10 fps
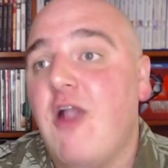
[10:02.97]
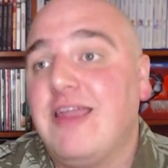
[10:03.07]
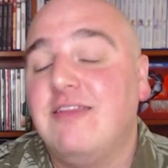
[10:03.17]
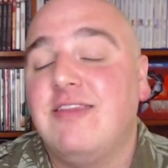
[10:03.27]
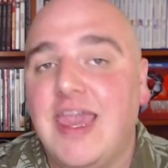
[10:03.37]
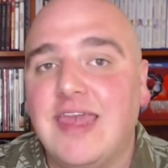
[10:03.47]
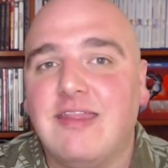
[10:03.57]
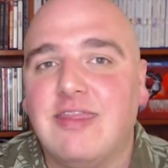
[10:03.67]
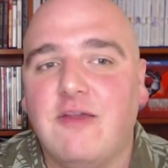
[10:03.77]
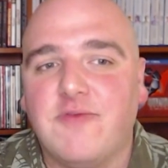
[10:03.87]
to take
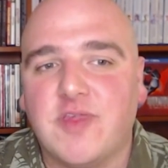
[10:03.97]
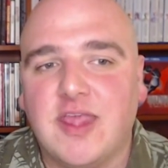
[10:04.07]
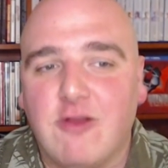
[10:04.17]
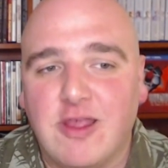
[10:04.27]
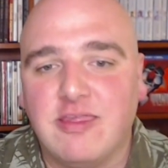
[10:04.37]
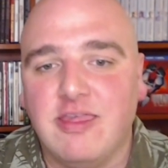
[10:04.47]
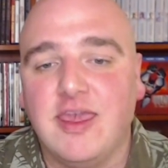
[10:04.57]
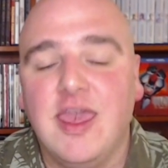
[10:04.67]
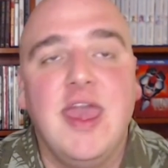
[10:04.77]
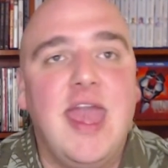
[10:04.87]
itself seriously,
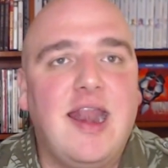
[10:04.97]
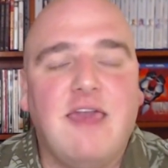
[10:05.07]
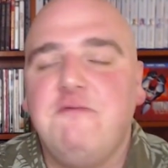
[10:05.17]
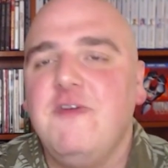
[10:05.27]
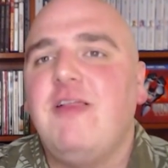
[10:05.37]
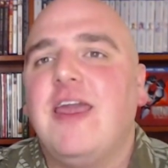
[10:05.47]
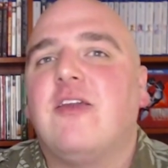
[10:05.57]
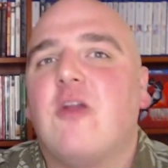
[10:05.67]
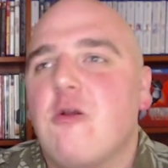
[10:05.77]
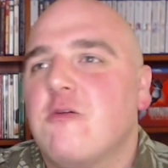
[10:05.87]
and I feel like
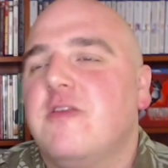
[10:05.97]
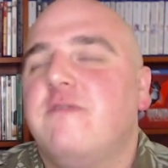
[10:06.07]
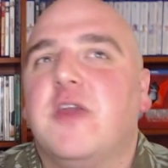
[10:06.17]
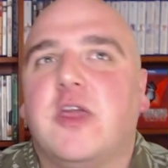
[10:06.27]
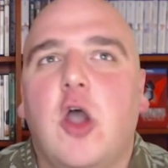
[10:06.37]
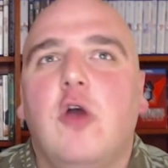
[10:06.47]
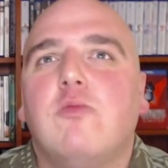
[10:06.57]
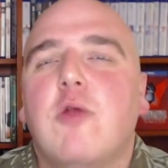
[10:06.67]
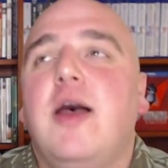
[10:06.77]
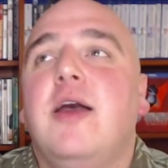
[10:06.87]
Curse of the
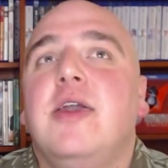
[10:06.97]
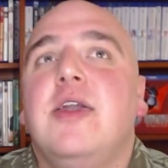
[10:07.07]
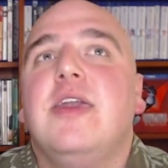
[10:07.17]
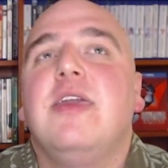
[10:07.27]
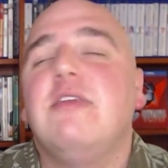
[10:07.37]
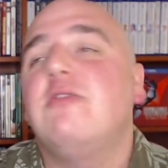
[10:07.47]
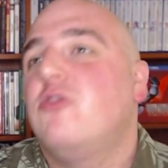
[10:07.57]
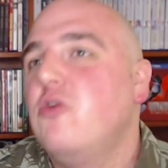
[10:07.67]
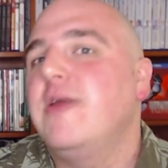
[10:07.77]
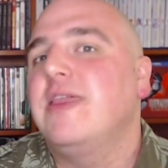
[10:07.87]
Cobra is
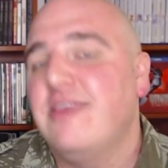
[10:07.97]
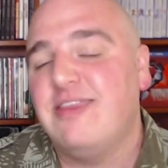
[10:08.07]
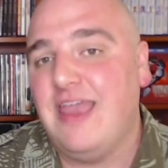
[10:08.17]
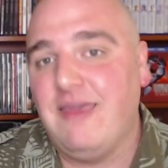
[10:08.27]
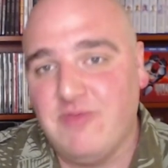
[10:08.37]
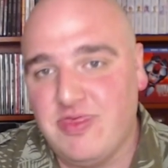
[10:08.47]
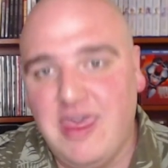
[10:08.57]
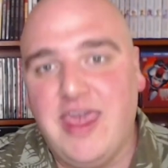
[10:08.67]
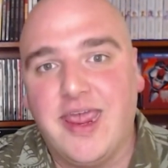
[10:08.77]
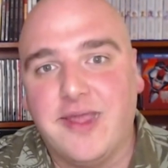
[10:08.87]
doing the same thing.